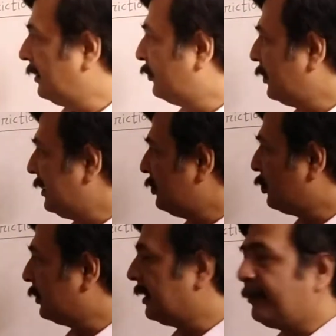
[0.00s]
if we
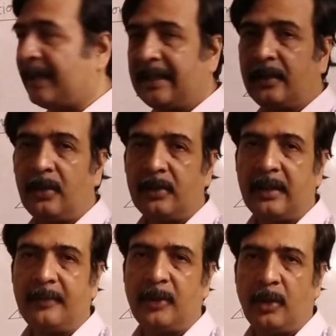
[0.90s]
draw the
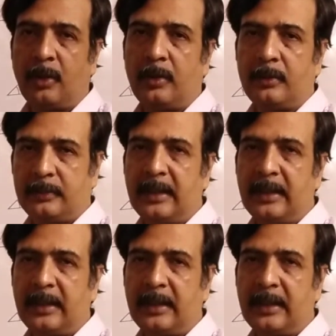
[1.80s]
parallelogram law,